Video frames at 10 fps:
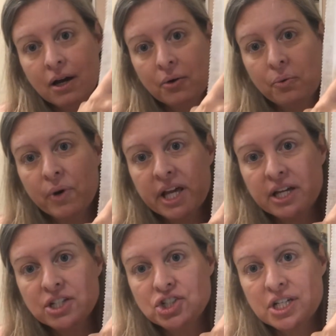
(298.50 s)

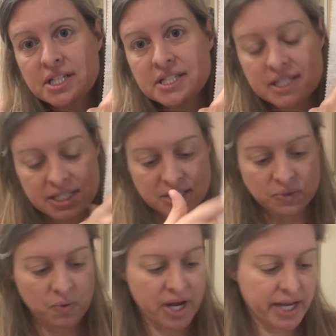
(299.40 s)
which is this
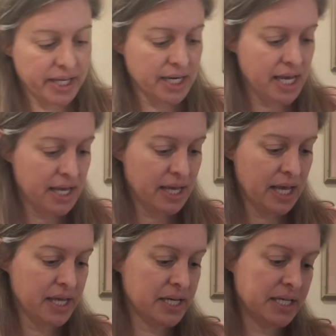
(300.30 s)
one,
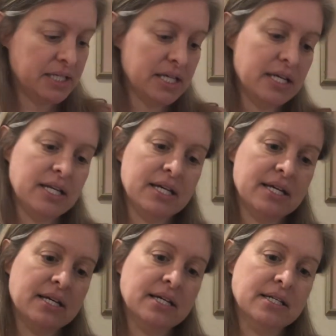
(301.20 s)
and it
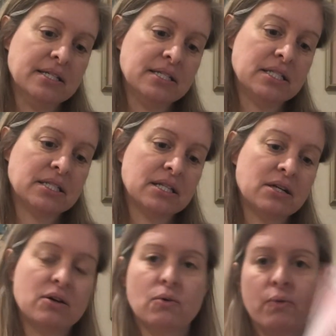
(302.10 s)
is
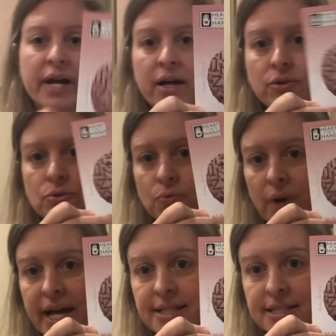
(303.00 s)
Round Red